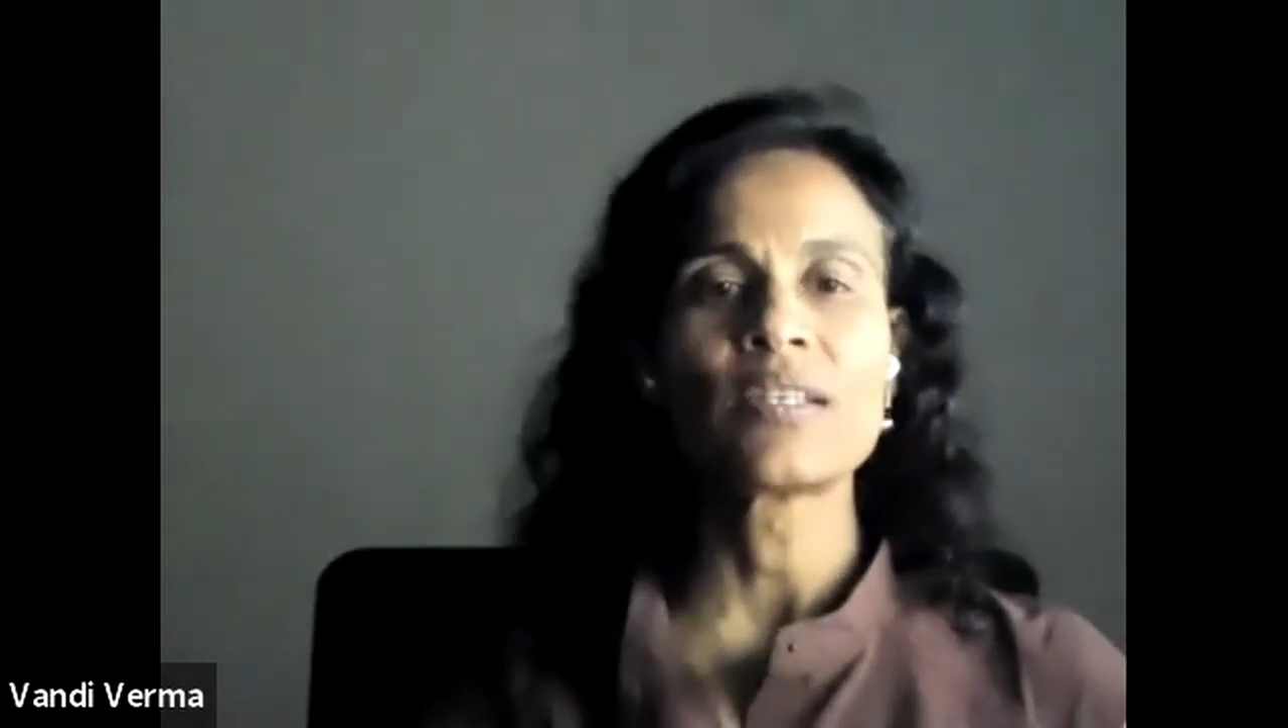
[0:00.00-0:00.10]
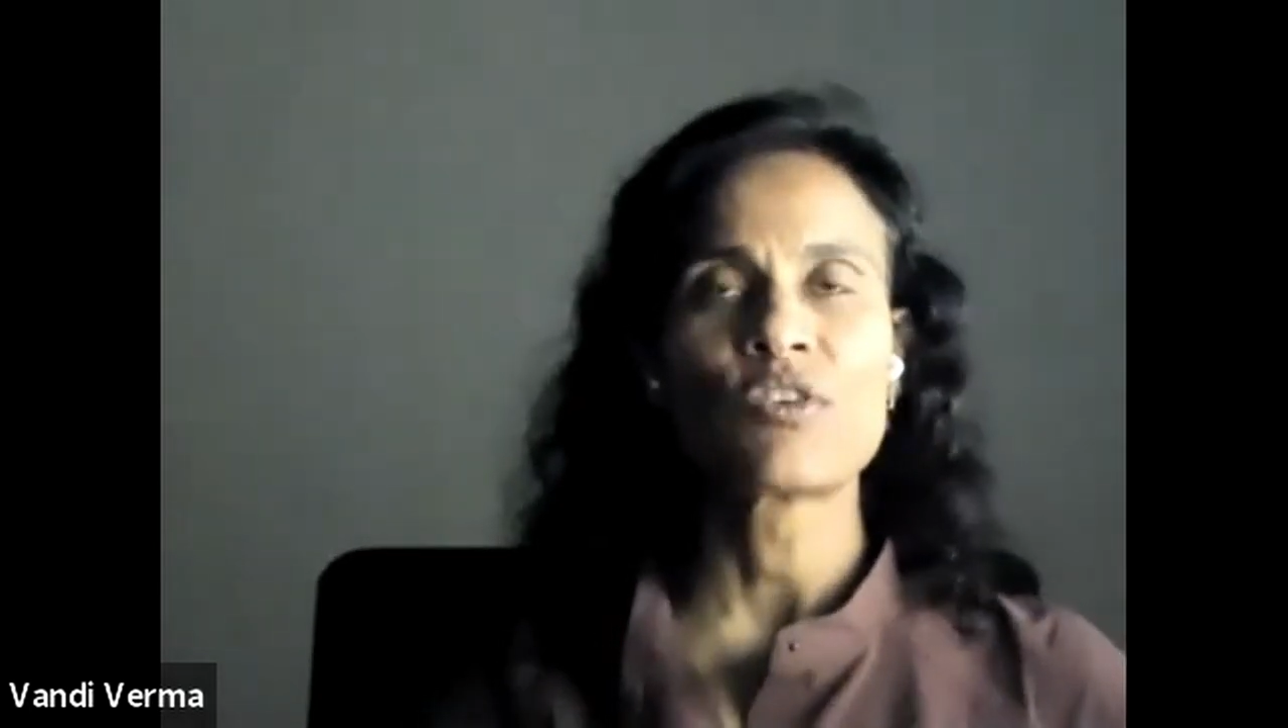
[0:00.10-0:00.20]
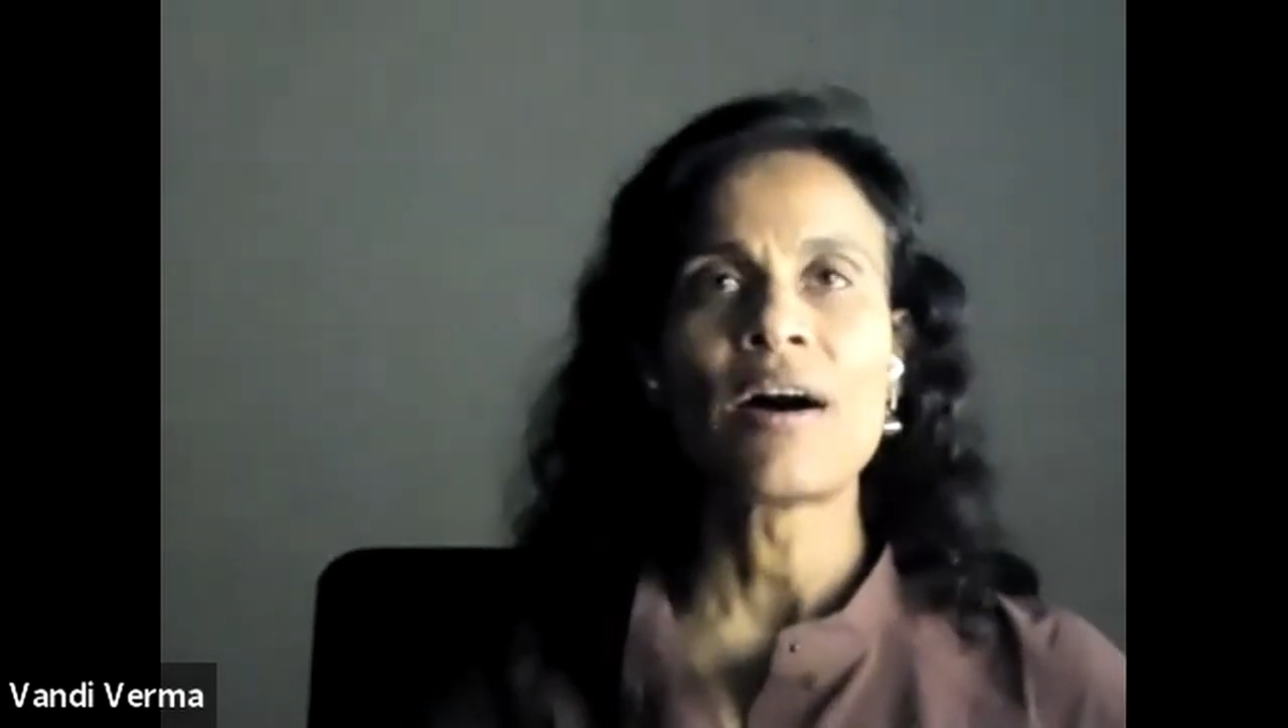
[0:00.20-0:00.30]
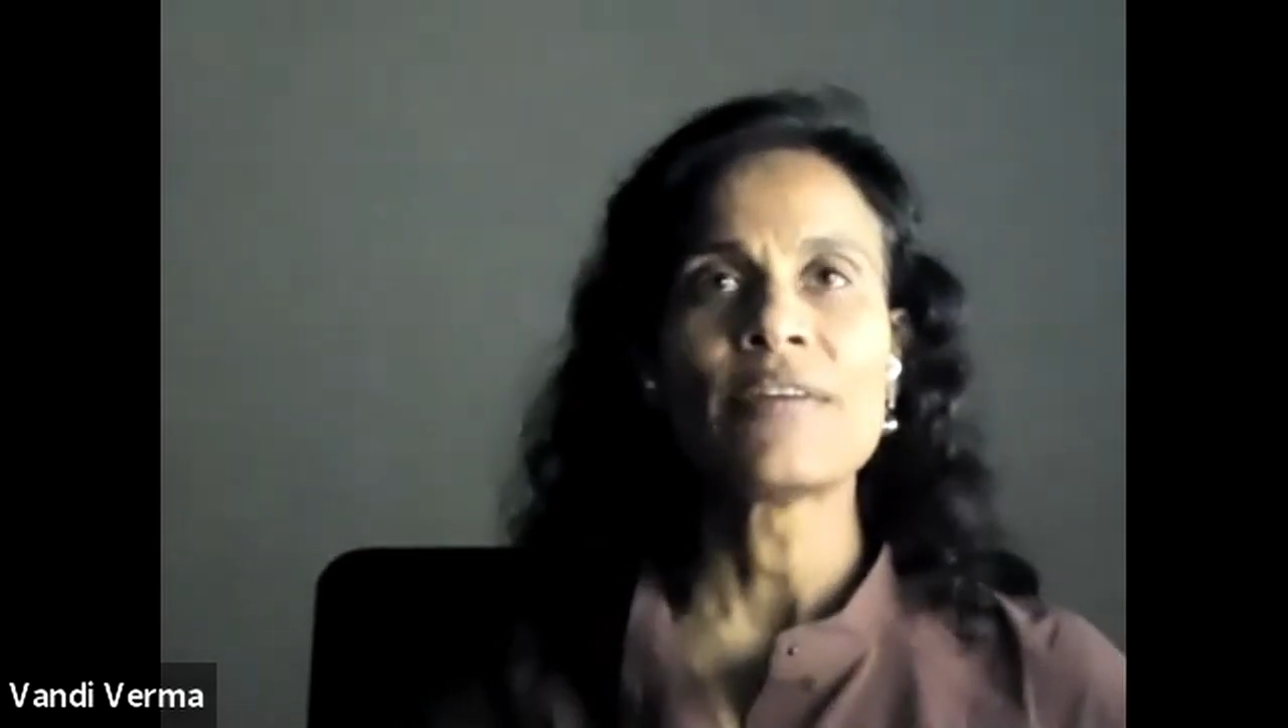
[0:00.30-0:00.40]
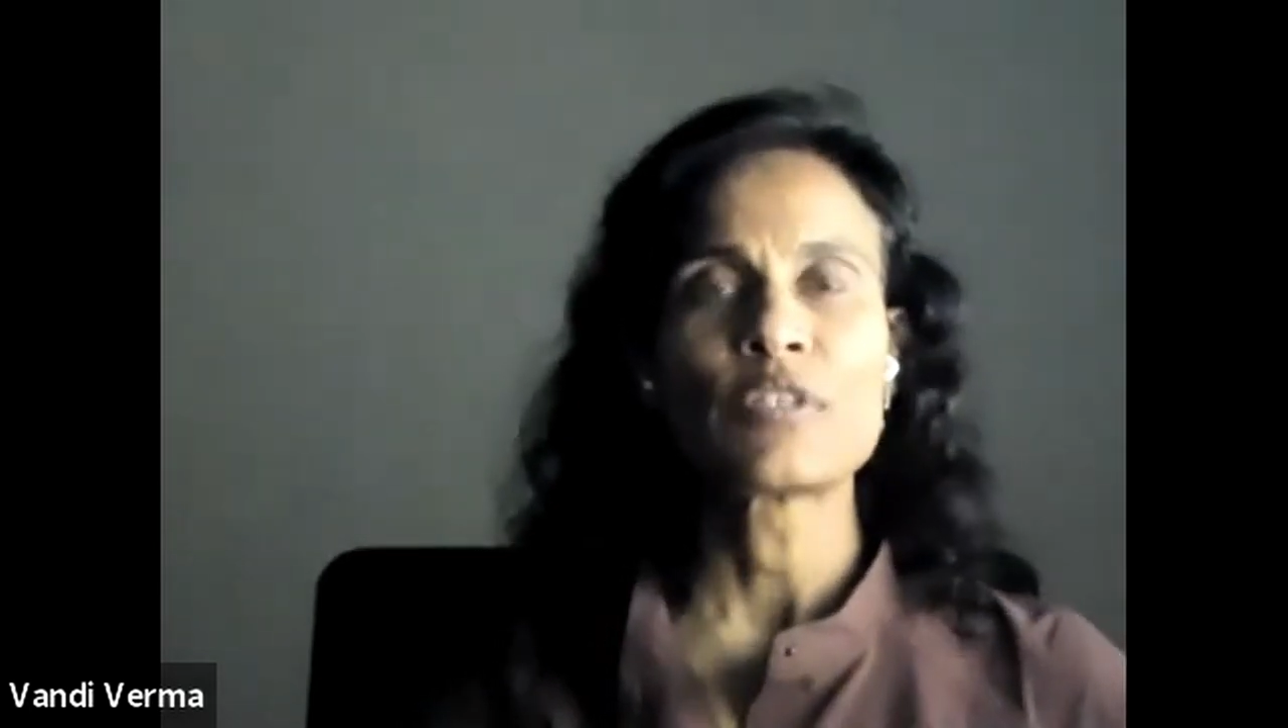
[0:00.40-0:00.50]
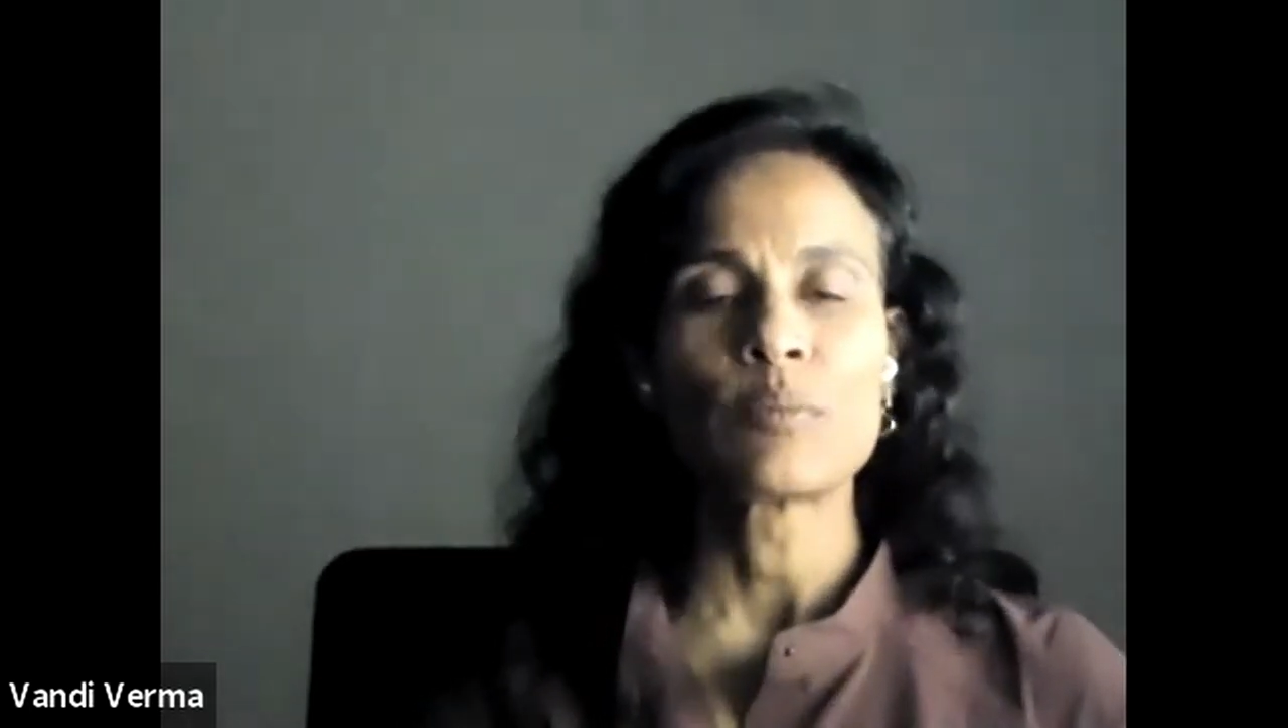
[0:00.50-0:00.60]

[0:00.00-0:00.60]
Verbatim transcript: a drive